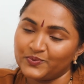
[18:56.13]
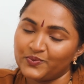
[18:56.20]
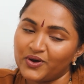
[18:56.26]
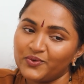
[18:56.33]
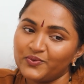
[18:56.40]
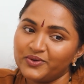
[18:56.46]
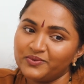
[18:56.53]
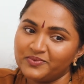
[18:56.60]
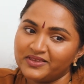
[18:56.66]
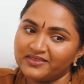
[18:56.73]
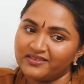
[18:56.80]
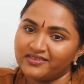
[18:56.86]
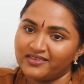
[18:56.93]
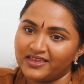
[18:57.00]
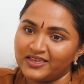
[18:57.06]
What would be
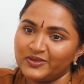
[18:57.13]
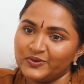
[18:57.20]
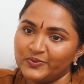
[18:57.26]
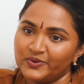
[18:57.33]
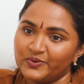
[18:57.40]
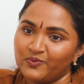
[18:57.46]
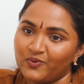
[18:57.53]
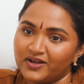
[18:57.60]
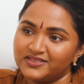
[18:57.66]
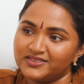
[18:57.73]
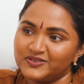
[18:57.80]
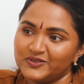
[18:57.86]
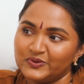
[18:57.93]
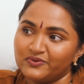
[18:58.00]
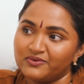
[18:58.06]
the thing you would want
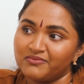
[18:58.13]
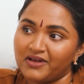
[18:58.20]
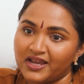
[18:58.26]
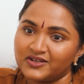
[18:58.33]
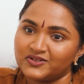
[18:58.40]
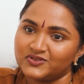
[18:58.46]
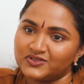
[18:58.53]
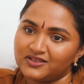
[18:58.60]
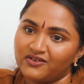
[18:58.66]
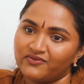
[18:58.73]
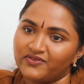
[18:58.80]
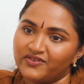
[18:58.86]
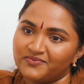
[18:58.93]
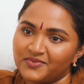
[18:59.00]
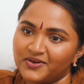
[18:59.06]
to remind yourself
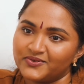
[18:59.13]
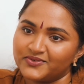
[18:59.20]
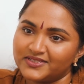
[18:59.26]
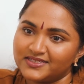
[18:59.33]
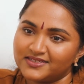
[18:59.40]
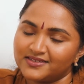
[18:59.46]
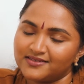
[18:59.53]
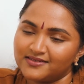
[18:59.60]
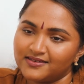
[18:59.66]
of most?